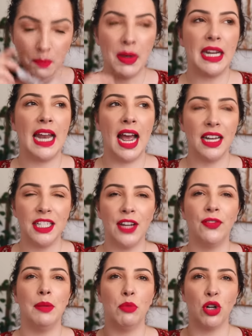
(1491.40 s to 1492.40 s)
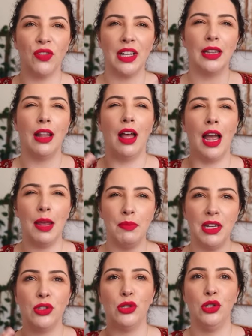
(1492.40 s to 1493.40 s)
but it had definitely more of a
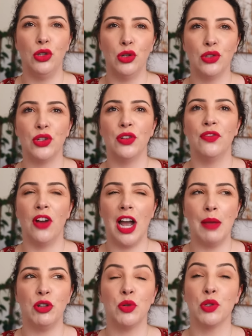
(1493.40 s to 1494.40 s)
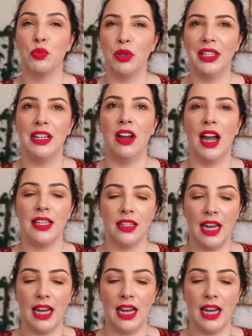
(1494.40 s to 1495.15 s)
limey yuzu vibe, which was really nice.